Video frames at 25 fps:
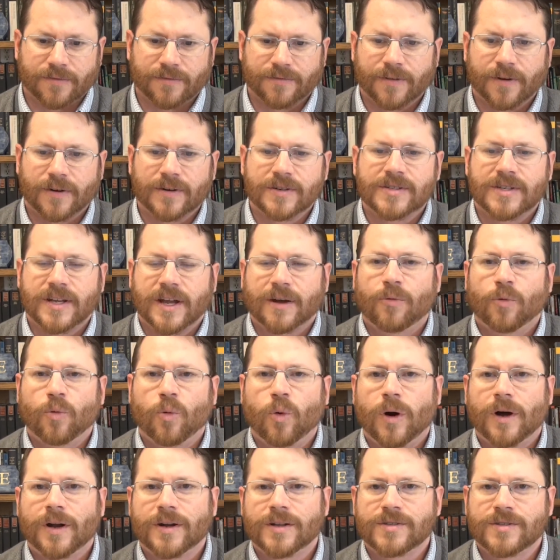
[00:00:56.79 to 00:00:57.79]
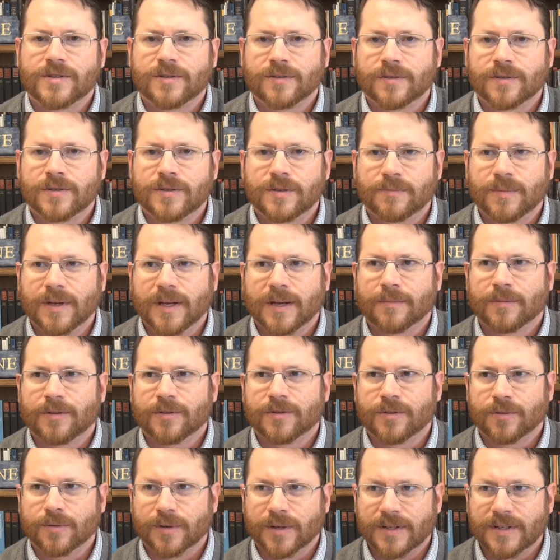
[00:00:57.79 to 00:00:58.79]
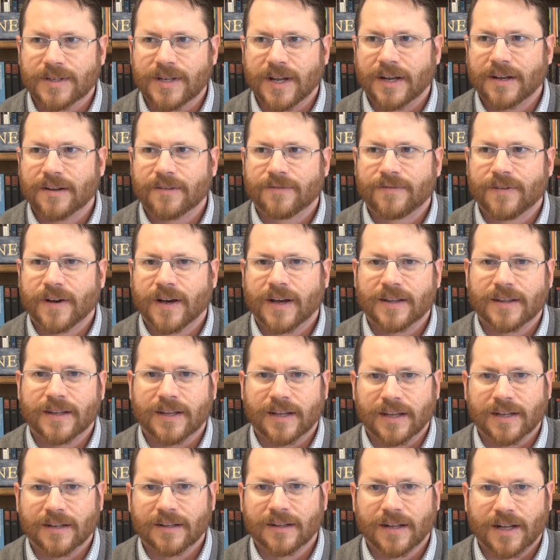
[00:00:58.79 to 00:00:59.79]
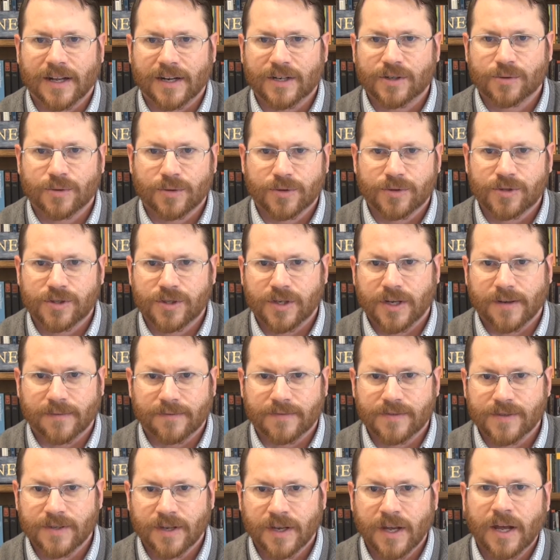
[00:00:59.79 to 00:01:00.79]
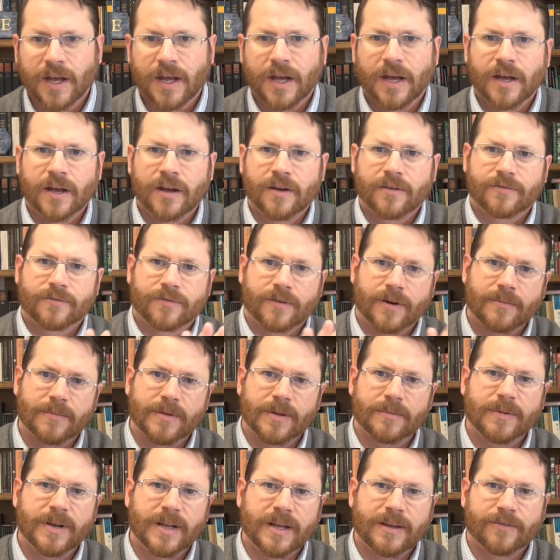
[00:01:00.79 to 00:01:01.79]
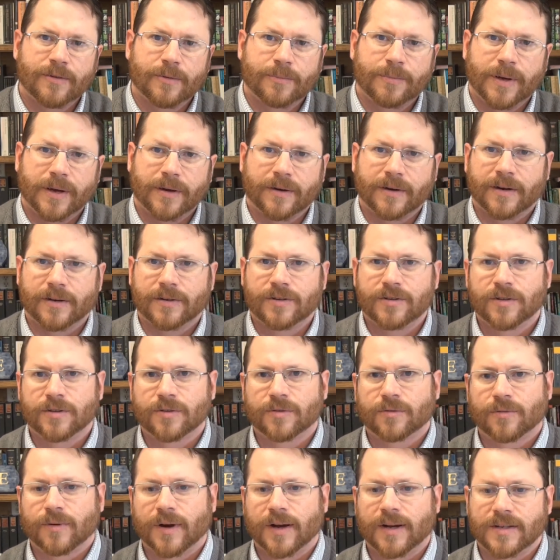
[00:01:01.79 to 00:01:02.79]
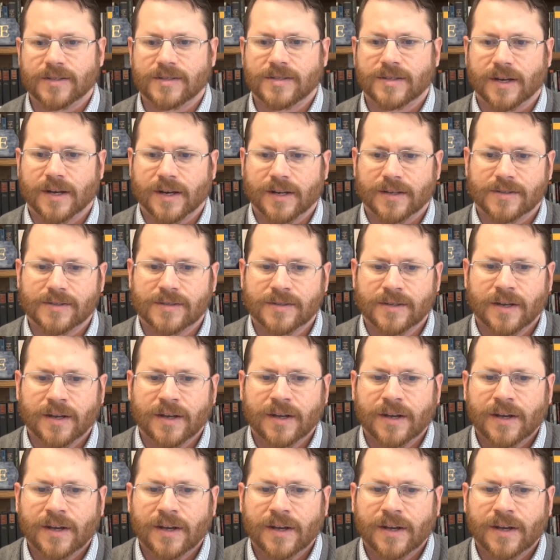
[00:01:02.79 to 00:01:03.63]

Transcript: First, I want a student to be able to identify the intellectual shifts from the medieval period to the Renaissance